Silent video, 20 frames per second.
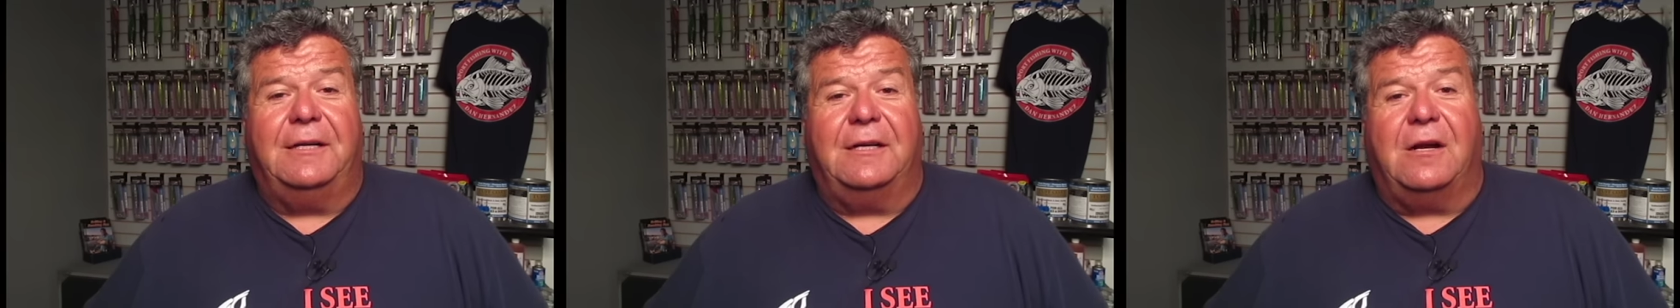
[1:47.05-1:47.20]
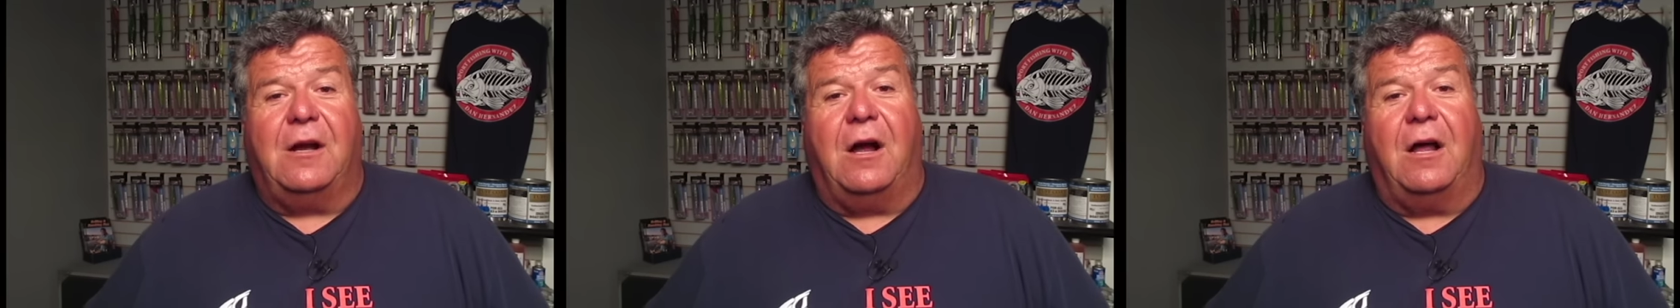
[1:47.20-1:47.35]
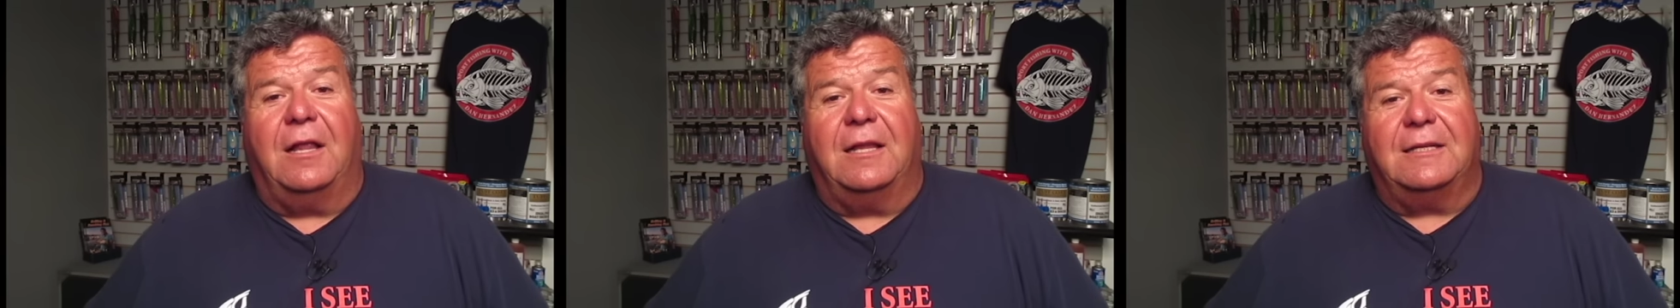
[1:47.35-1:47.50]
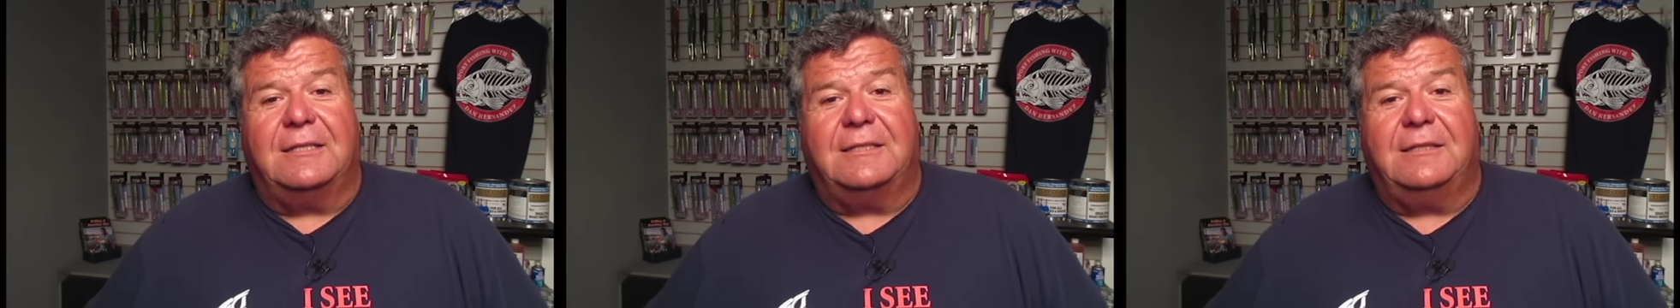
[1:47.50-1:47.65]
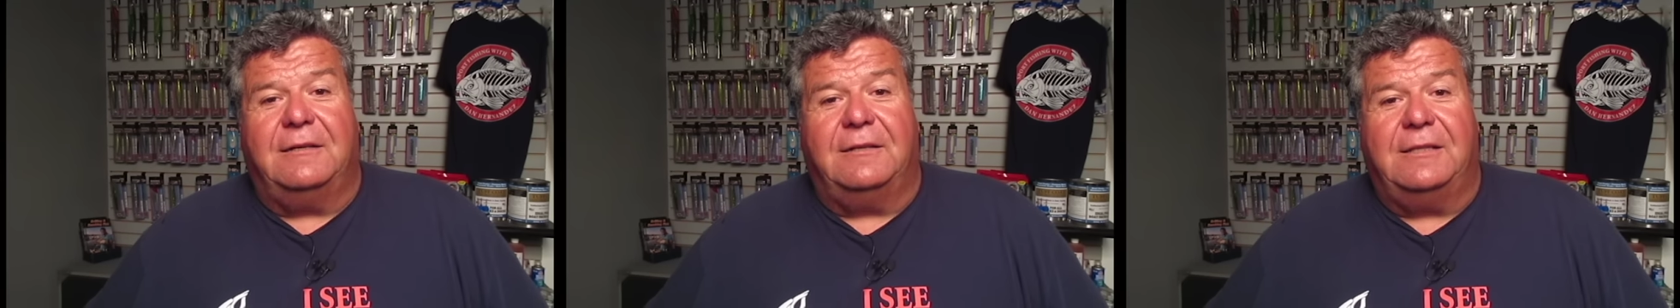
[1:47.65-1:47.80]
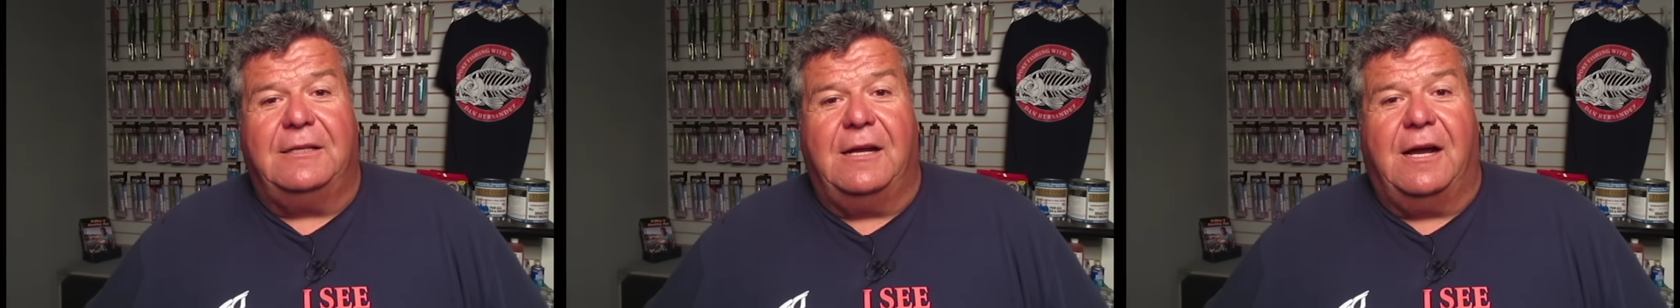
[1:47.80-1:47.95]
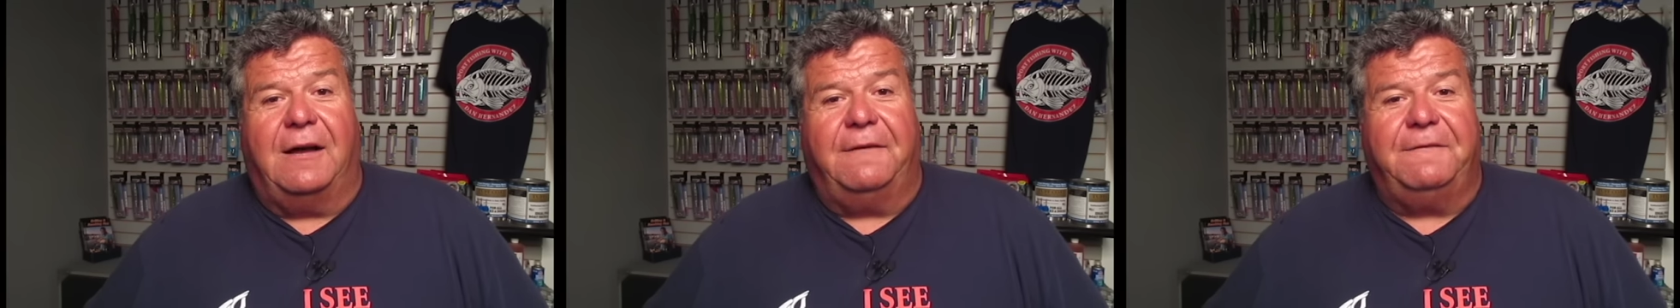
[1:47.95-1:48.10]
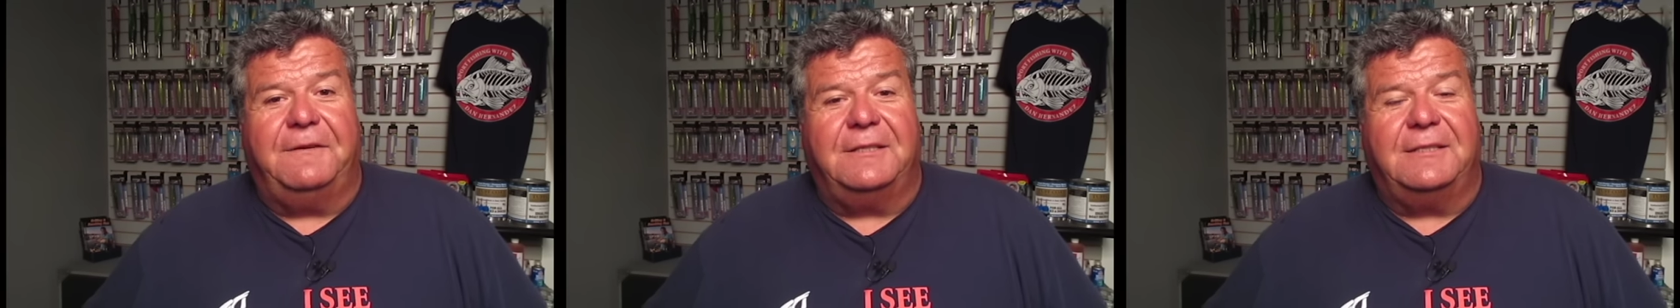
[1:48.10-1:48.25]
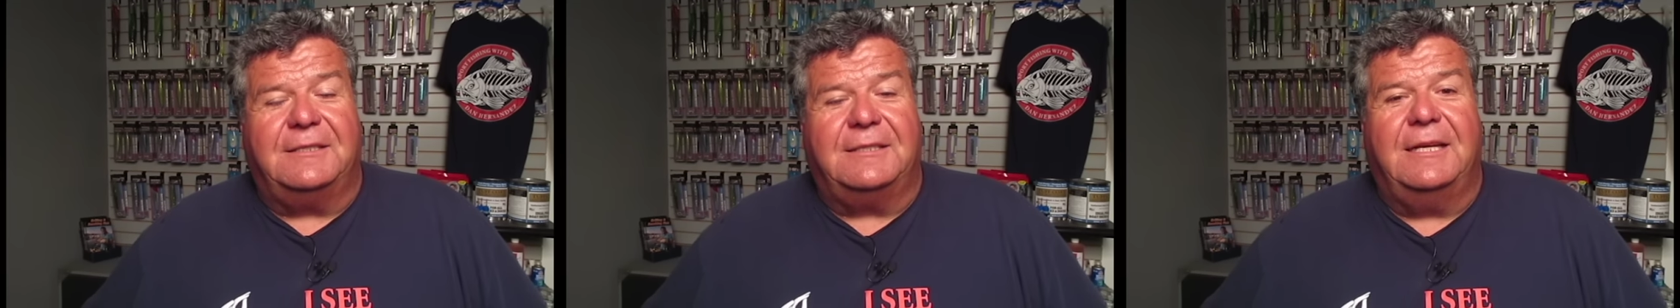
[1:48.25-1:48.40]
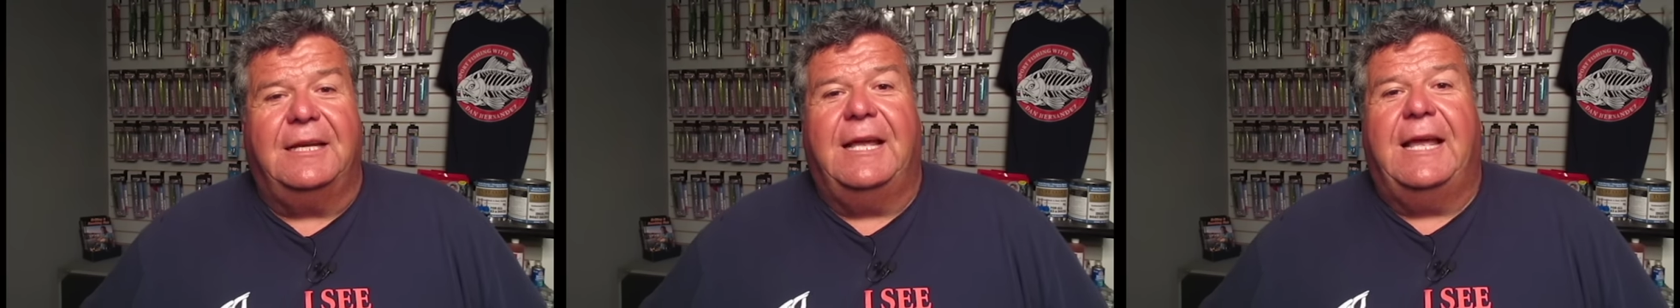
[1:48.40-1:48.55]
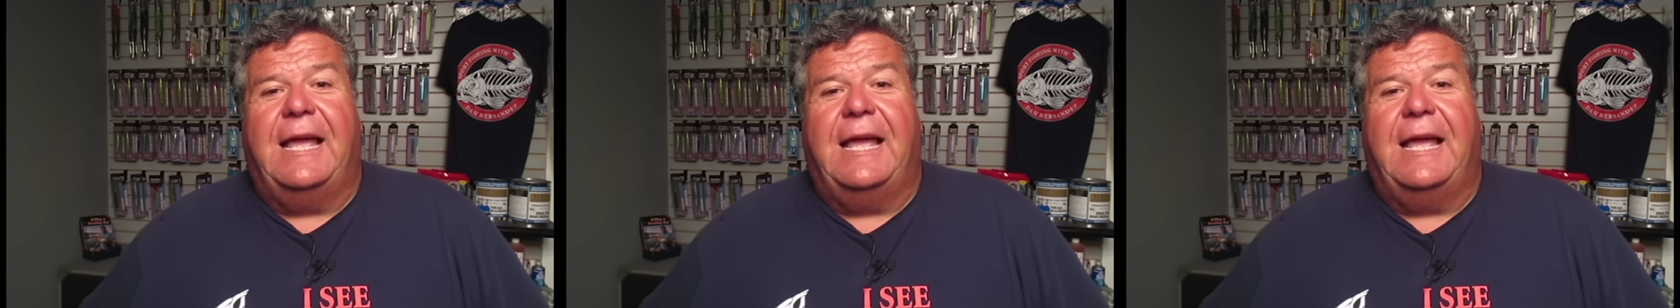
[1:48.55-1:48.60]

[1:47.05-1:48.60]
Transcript: to call us here at the office